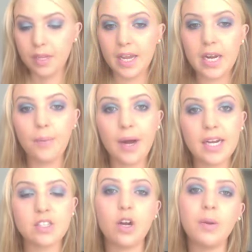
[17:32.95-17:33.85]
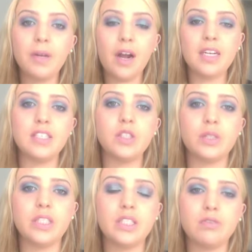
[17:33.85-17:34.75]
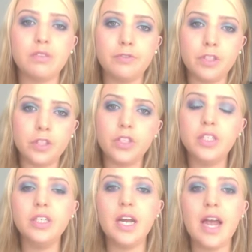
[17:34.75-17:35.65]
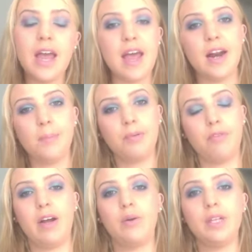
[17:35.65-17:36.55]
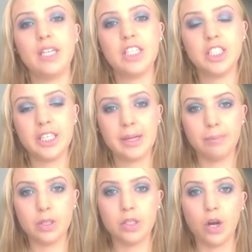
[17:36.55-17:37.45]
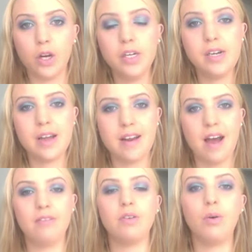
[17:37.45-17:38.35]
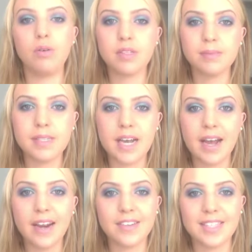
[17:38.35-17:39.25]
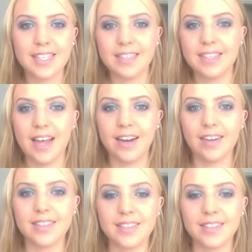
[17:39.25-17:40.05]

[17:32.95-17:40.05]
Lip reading: Anyway, so I hope you guys enjoyed this review, and I'll provide all the links you need below, and have an awesome day, and I'll see you later.